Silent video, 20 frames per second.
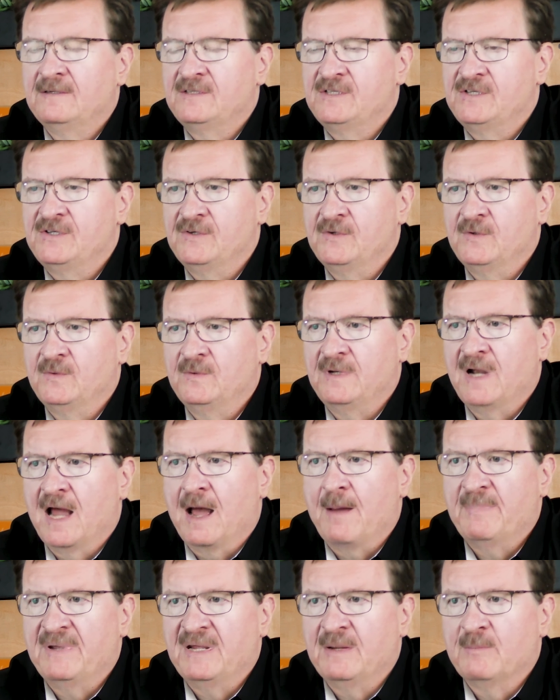to
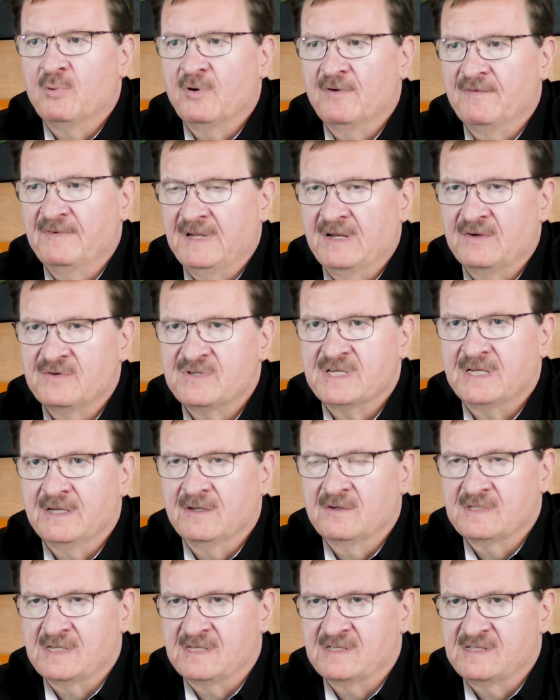not be improving their
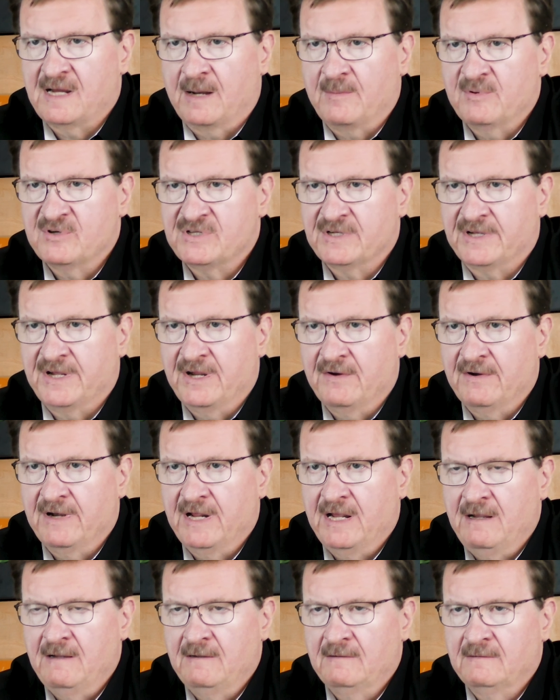skills in
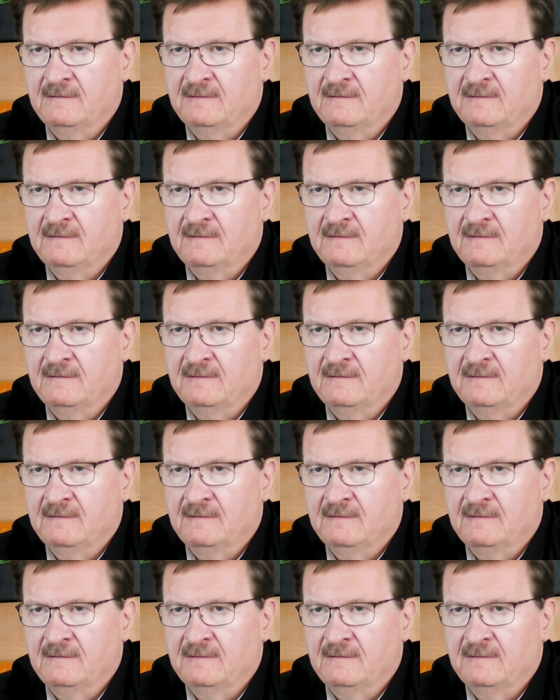cybersecurity.